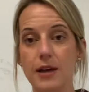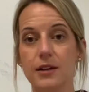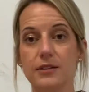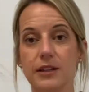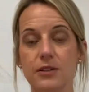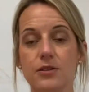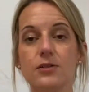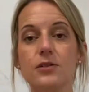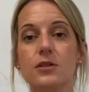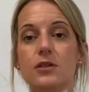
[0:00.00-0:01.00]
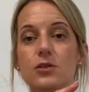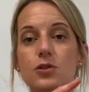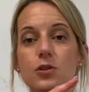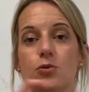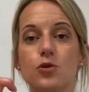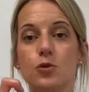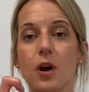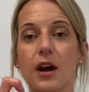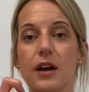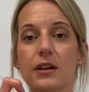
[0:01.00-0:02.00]
cleaners, so
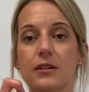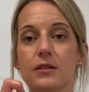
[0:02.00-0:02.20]
dry,